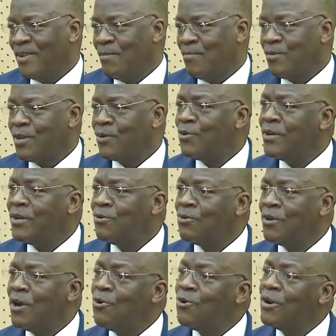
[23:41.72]
Mtakwenda
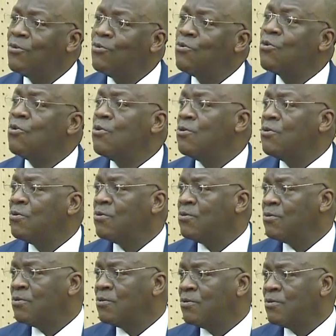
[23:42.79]
kuyaona huko.
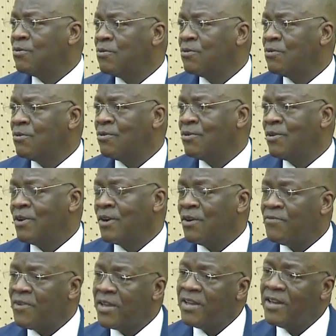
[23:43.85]

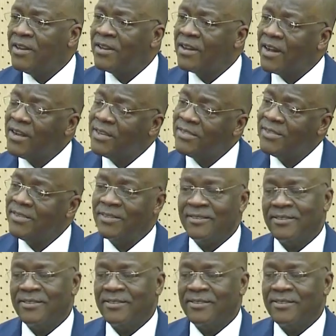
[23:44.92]
Kafanyeni kazi.